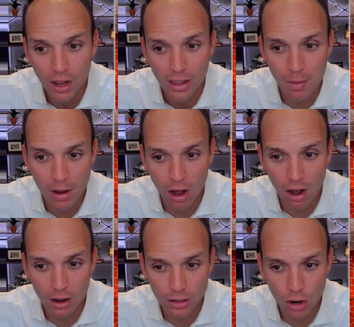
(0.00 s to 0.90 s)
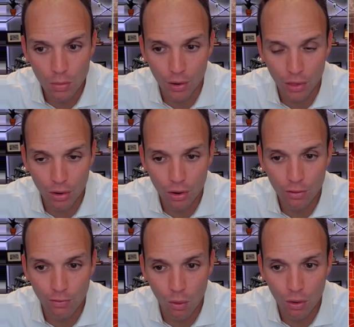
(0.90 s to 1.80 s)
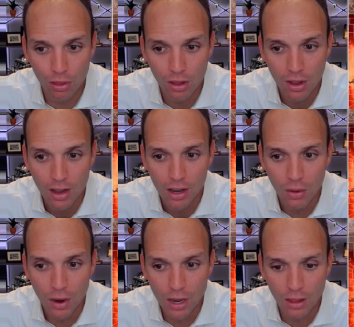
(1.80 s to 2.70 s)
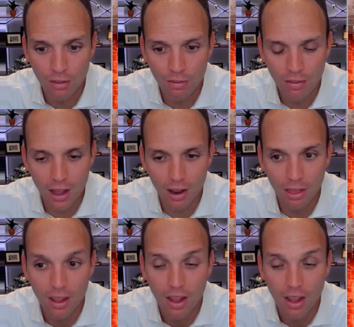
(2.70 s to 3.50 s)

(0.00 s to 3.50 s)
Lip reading: That'd be October 3rd, 4th, going into the 5th.